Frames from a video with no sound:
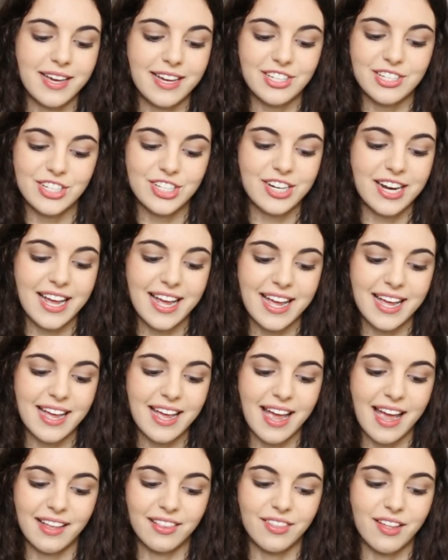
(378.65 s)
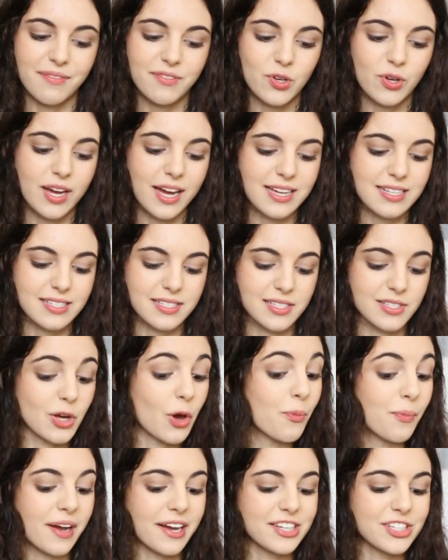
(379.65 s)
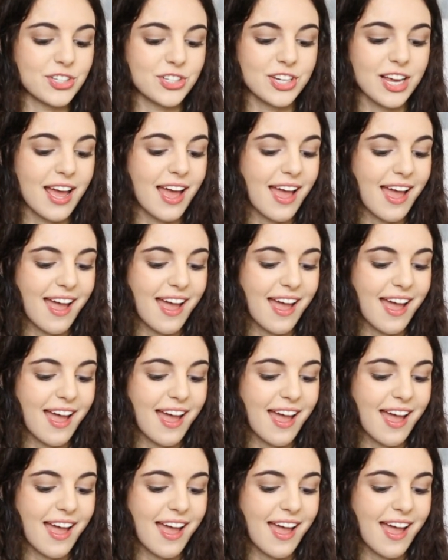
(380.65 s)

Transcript: yesterday. I love you guys so much.